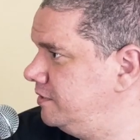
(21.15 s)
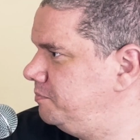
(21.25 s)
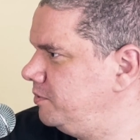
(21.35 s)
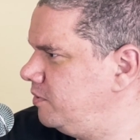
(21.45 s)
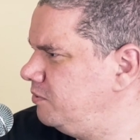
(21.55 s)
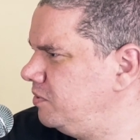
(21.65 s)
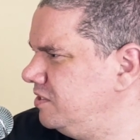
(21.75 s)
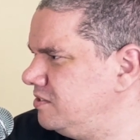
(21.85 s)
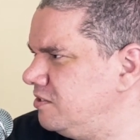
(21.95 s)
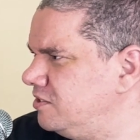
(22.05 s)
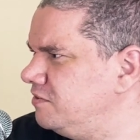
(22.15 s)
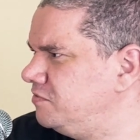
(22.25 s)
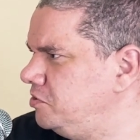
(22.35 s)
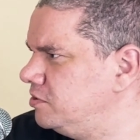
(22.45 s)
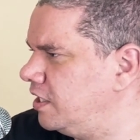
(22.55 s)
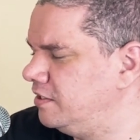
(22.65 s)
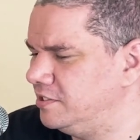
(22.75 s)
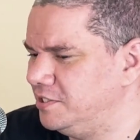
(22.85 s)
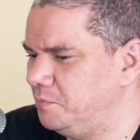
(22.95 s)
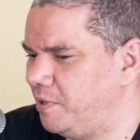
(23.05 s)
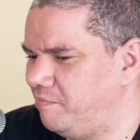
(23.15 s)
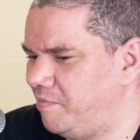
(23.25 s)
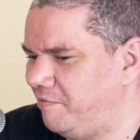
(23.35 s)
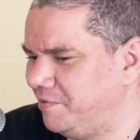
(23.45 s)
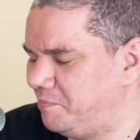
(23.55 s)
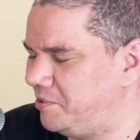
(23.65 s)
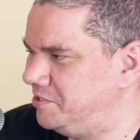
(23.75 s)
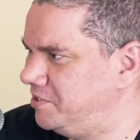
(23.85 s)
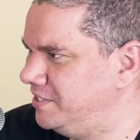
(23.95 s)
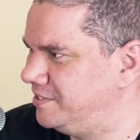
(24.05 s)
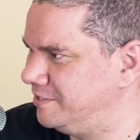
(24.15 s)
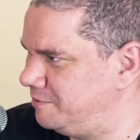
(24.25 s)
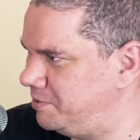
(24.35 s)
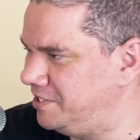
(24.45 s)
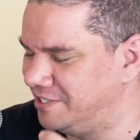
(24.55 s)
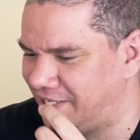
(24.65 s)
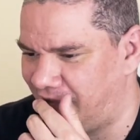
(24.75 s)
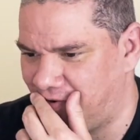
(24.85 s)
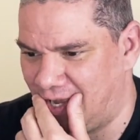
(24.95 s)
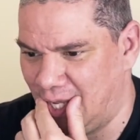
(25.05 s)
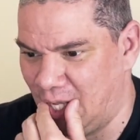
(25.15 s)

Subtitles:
It's been quite well. There's lots of news, and this is the problem over the press releases, especially in South Africa.